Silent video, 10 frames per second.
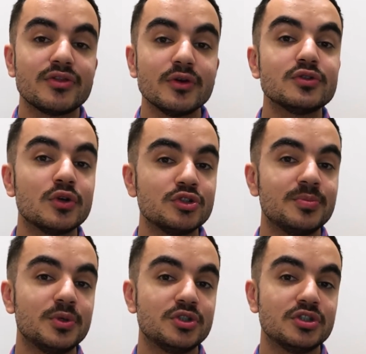those
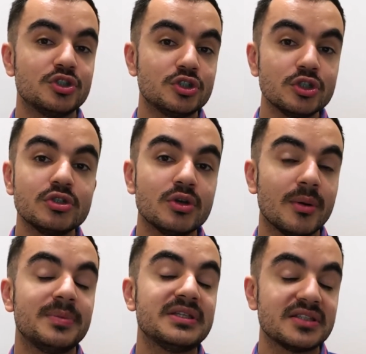contributions should
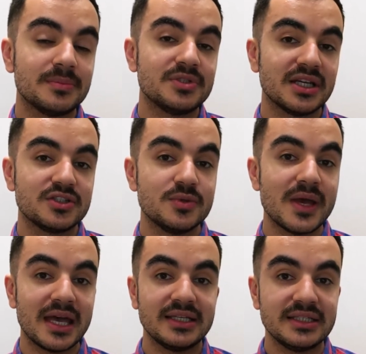not be subject to
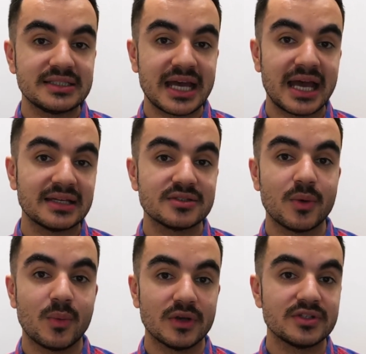any tax
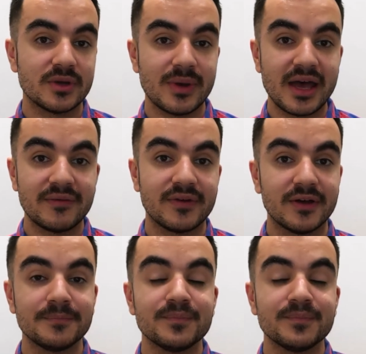whatsoever.